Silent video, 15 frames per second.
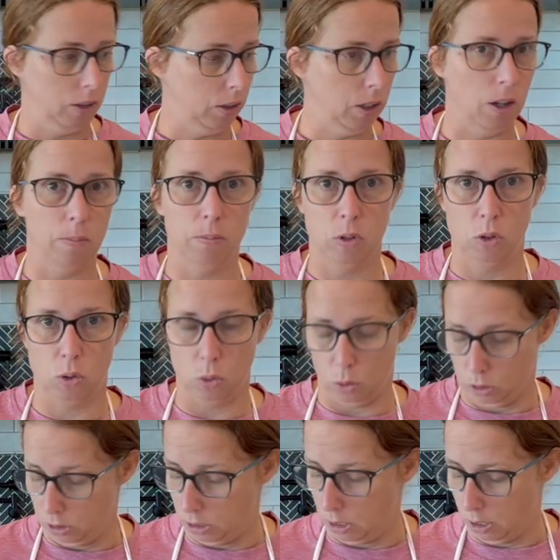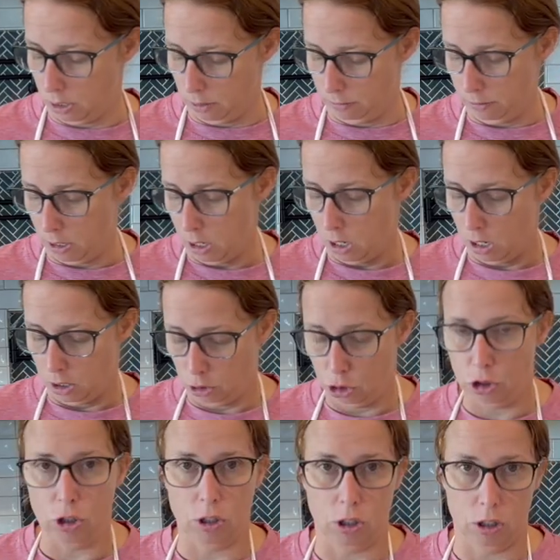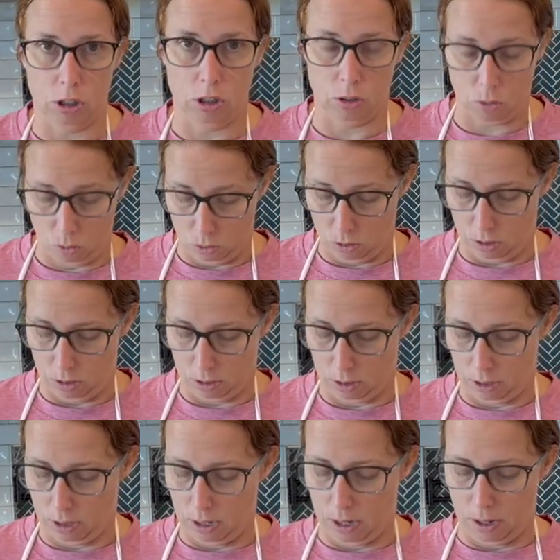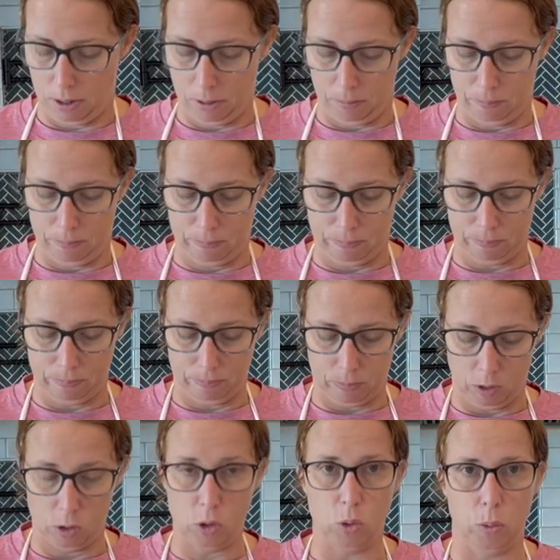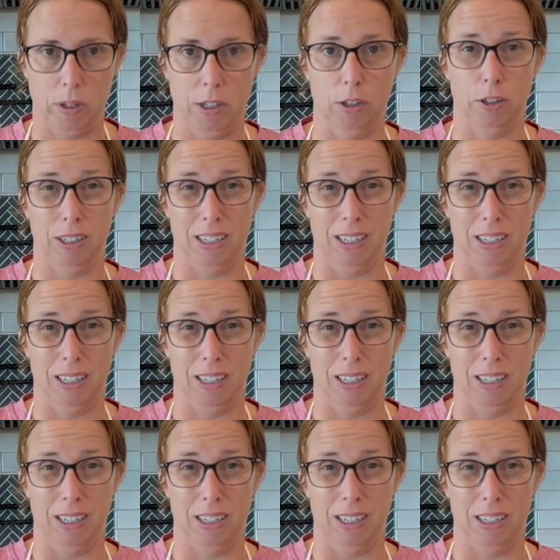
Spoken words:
some sort of sugar or sweetener